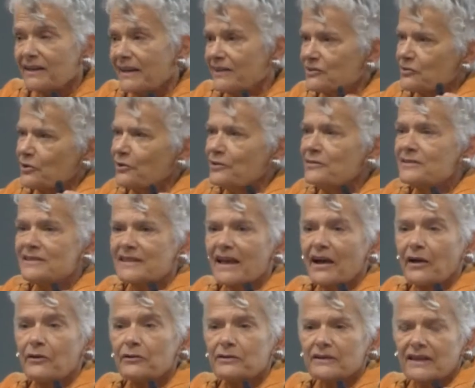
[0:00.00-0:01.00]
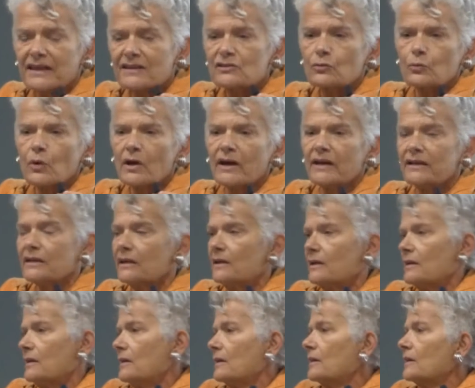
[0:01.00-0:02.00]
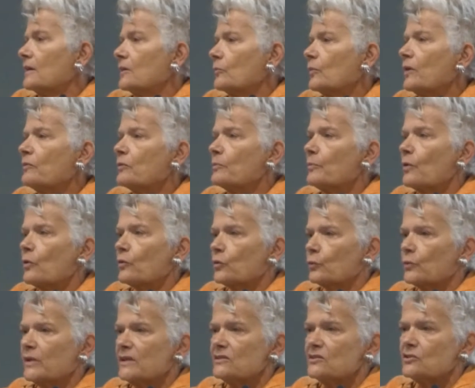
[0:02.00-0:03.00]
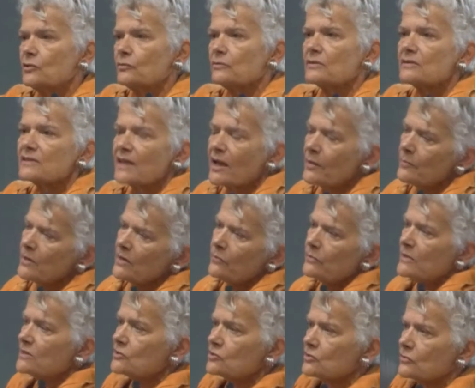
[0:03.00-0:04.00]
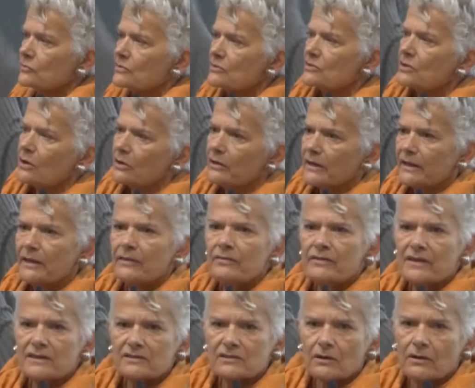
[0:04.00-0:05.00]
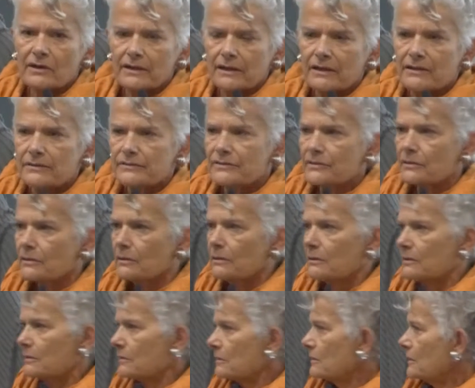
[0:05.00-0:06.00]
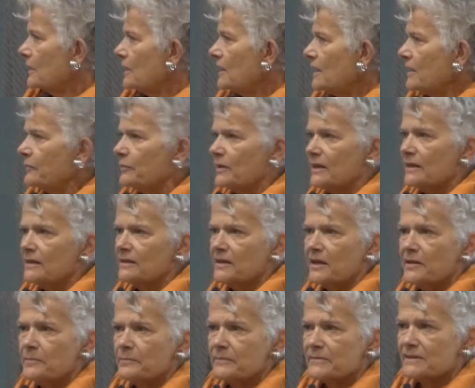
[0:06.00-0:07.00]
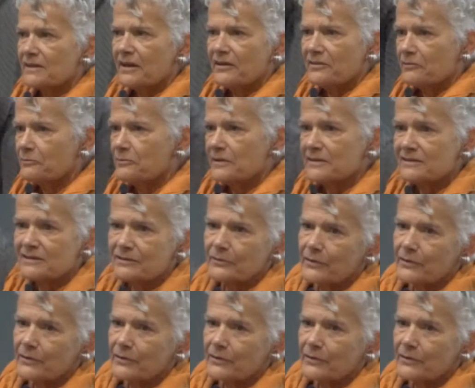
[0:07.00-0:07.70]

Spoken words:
It turns out, guess what? We were both Reed students. How many Reed students are in this audience? Any Reed alums, other ones?